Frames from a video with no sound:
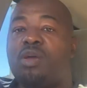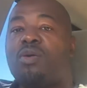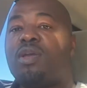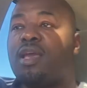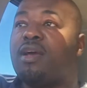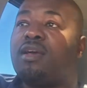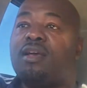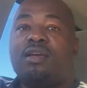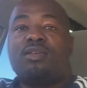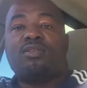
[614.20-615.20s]
Oh yeah,
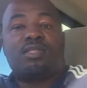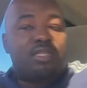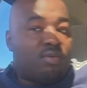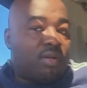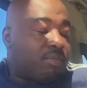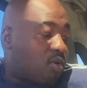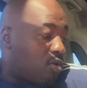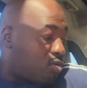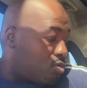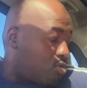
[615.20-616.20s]
you see what I'm
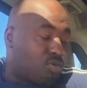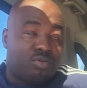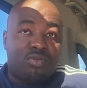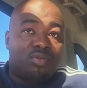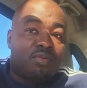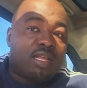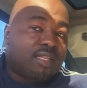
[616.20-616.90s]
going to do right